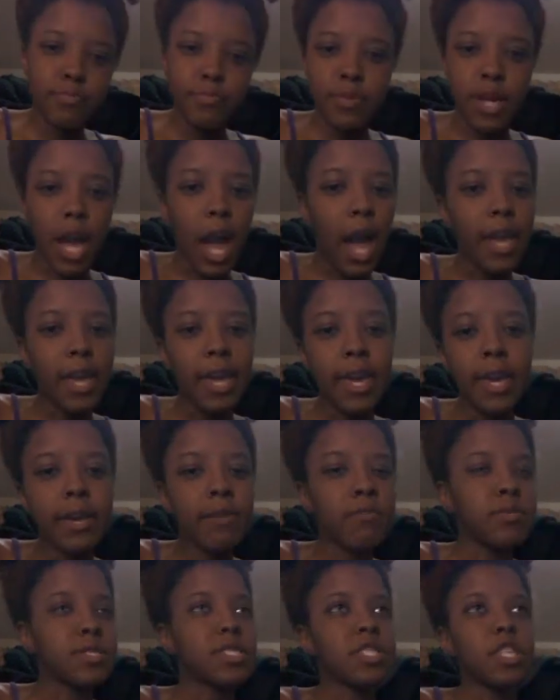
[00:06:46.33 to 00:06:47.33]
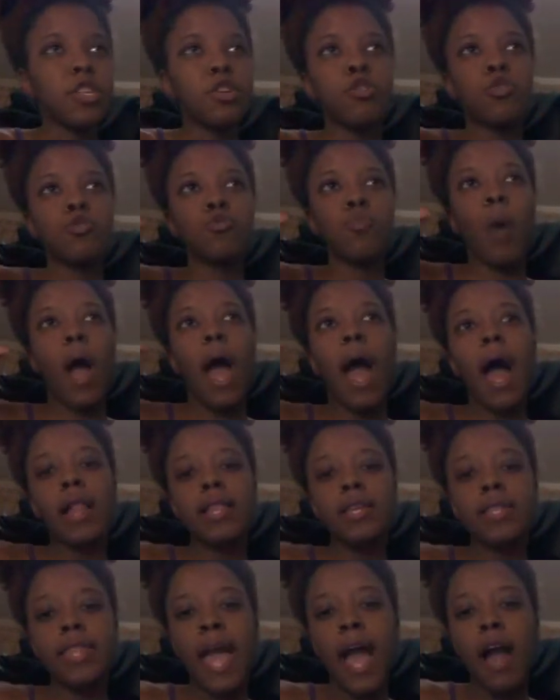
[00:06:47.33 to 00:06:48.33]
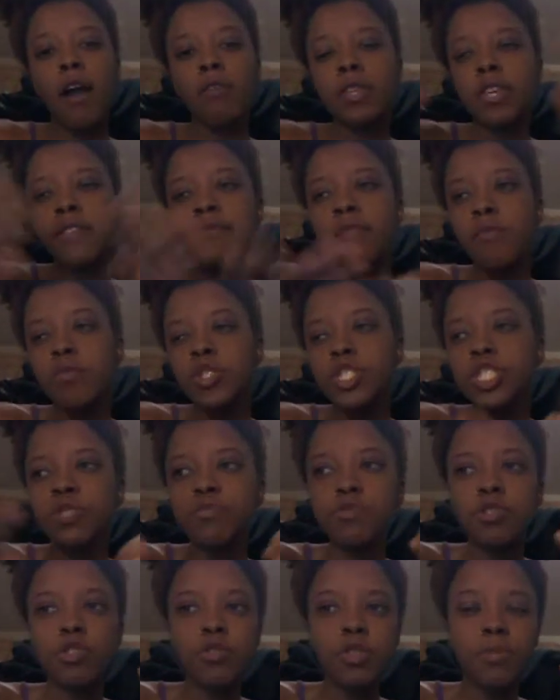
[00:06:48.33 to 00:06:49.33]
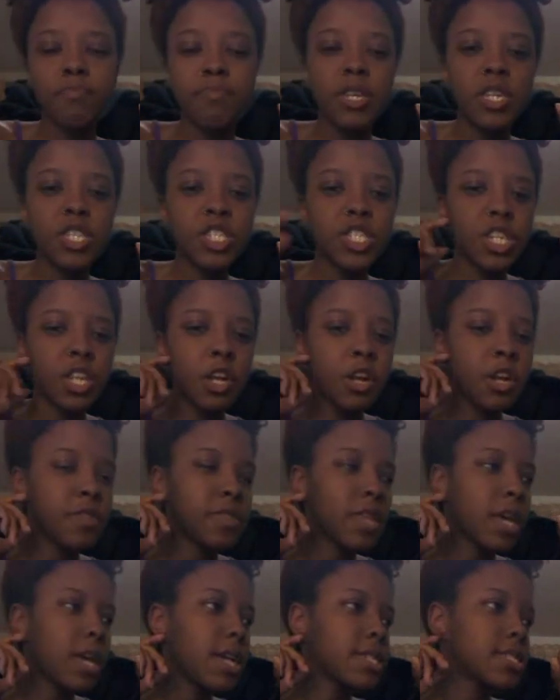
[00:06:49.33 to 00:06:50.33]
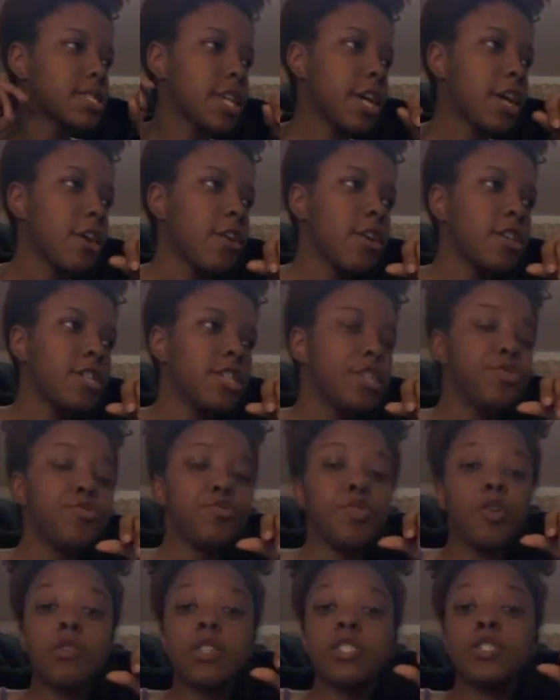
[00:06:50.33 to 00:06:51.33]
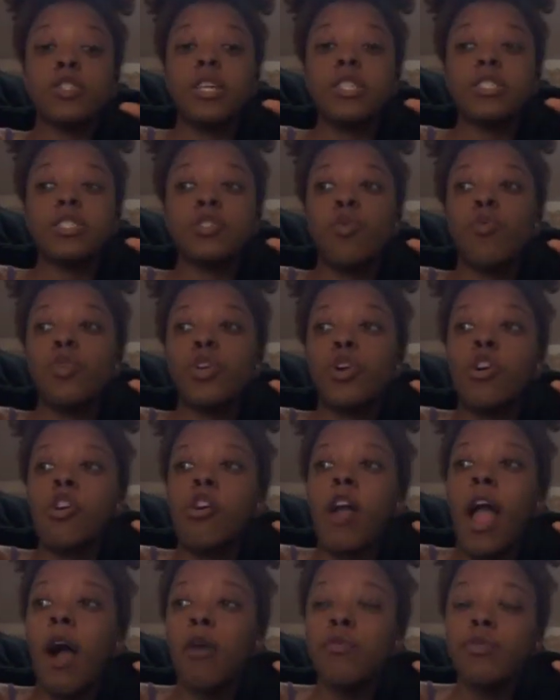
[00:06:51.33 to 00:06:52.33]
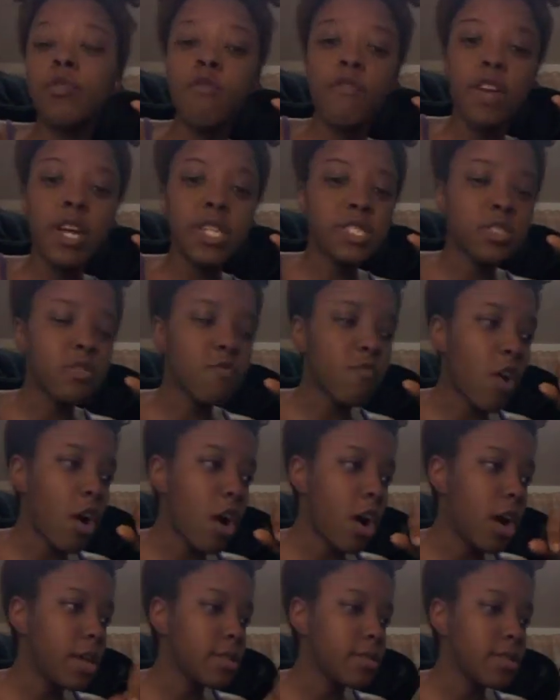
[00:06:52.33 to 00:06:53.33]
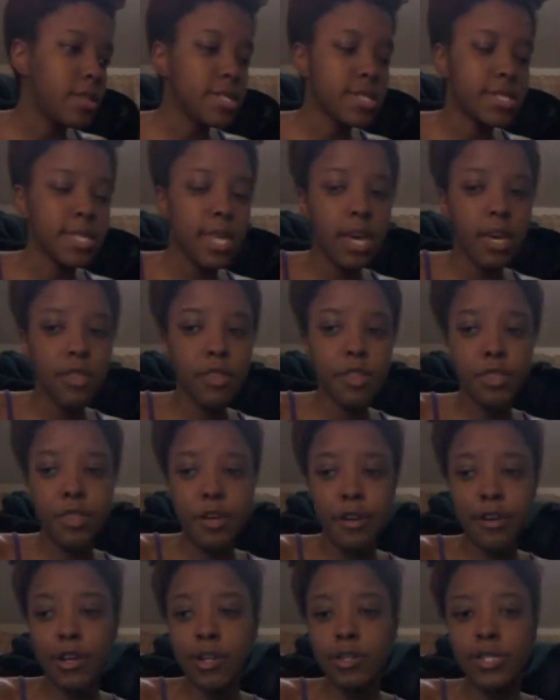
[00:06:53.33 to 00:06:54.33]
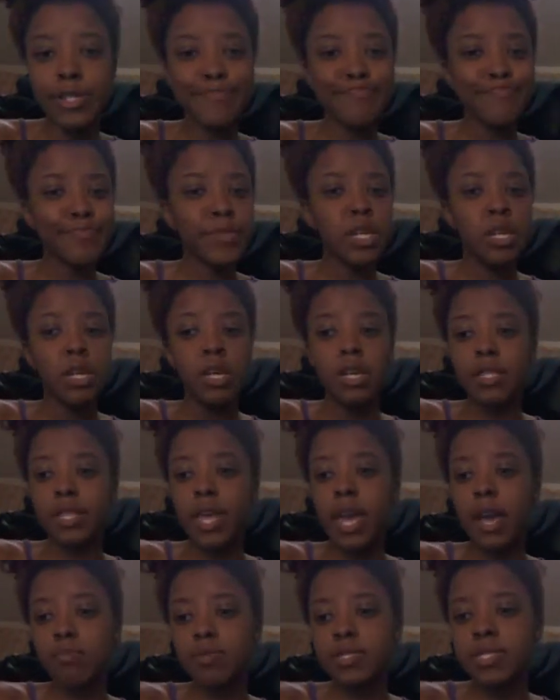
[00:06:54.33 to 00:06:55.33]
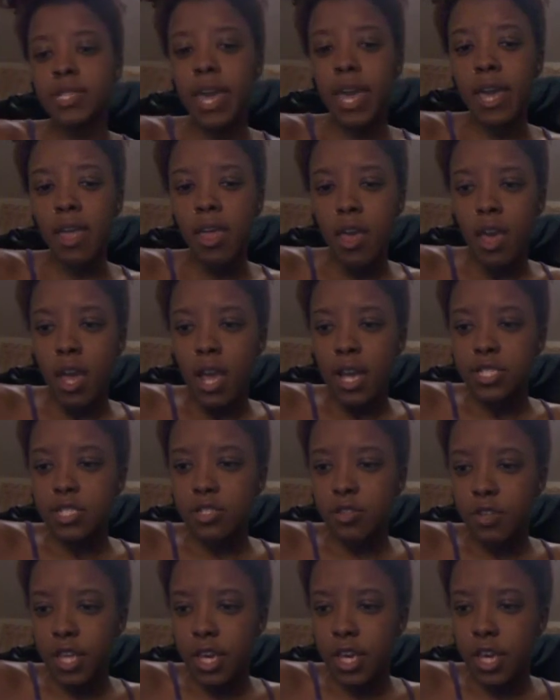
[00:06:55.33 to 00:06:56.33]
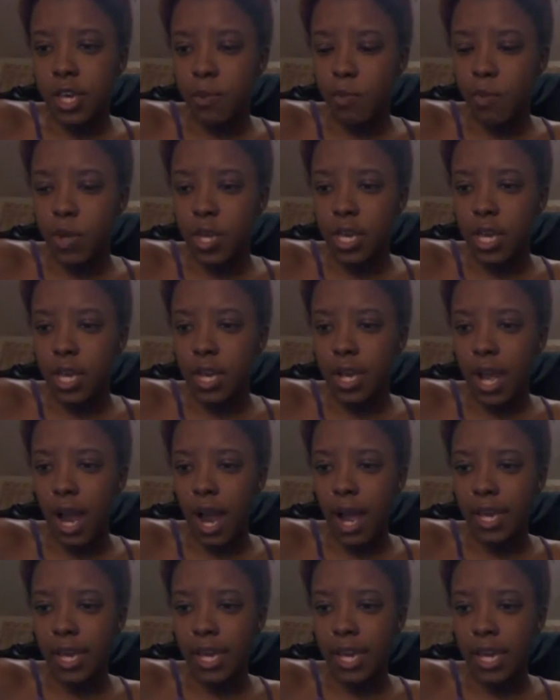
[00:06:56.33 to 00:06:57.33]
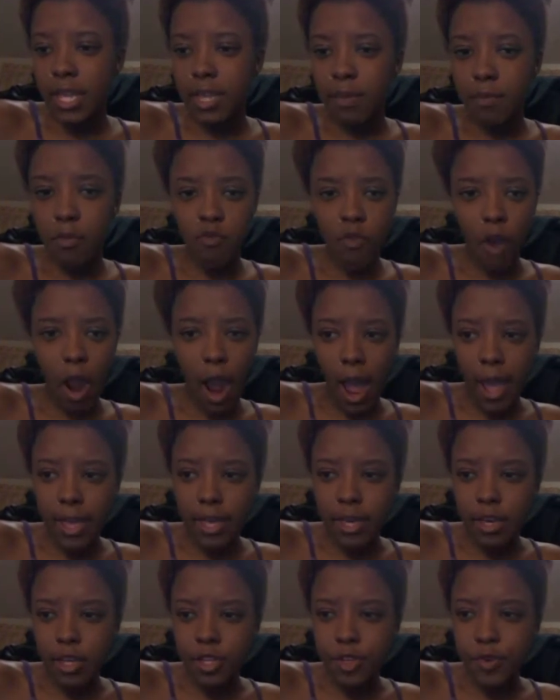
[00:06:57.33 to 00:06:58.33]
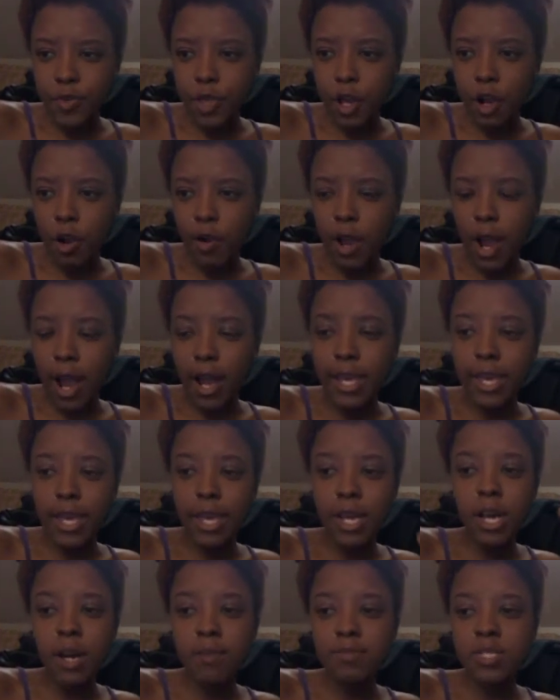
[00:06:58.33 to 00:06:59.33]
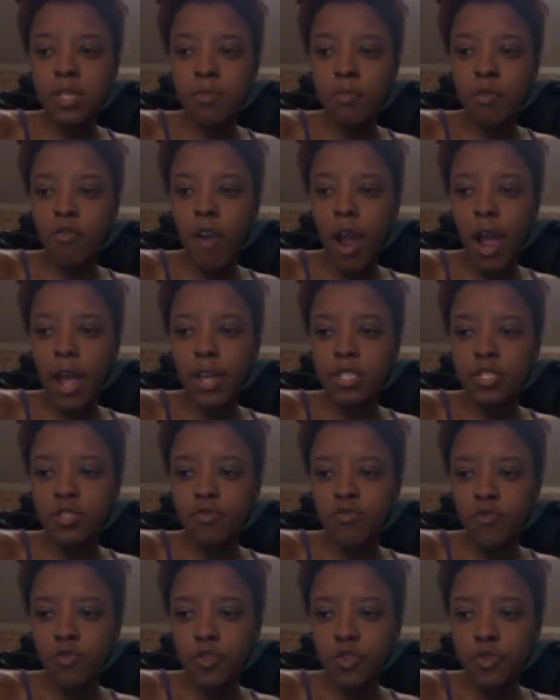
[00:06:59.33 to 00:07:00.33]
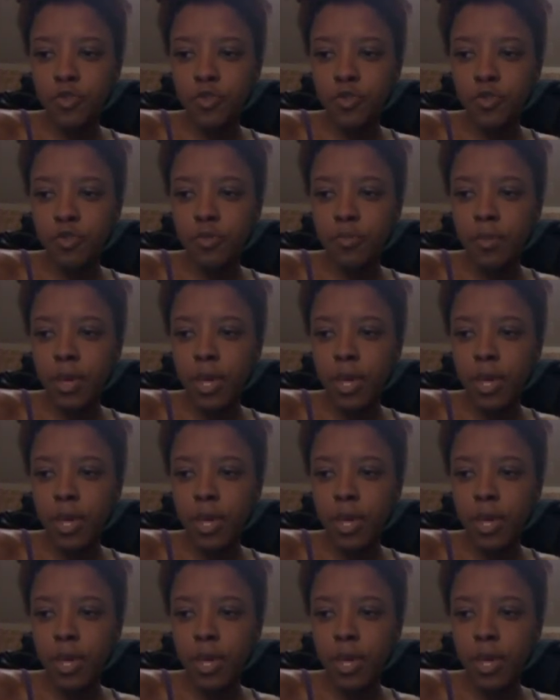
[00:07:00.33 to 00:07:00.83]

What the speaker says: Cayenne was still wilding out even when she was on the beach and everything. Security, escorted her out the restaurant, this, that, and the third, and that was that. So then we get Cayenne and Mariah. Cayenne comes to Mariah's room,